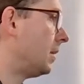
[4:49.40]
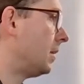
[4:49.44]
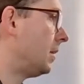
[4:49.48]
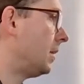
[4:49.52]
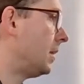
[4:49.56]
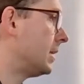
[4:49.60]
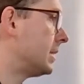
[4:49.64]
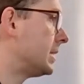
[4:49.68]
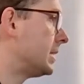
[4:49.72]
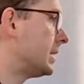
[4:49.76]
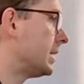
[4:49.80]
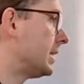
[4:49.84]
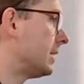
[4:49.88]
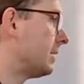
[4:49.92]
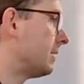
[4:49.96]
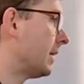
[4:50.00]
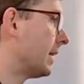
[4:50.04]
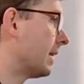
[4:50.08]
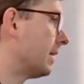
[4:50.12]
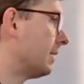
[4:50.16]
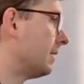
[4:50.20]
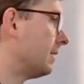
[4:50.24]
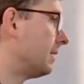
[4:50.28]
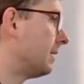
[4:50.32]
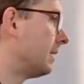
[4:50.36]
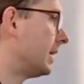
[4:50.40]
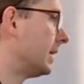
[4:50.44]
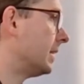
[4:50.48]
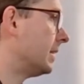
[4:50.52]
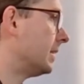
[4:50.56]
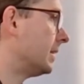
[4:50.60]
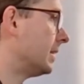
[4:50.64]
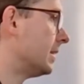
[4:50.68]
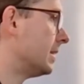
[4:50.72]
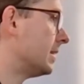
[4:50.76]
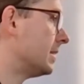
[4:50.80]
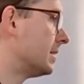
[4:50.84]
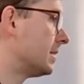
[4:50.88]
let's see if I can
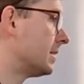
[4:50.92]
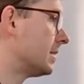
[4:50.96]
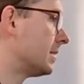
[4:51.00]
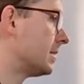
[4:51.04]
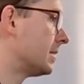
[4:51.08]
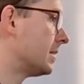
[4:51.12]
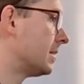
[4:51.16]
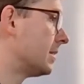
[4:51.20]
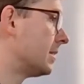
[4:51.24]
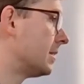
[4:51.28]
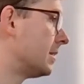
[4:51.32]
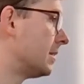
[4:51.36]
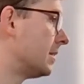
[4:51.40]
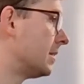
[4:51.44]
find this.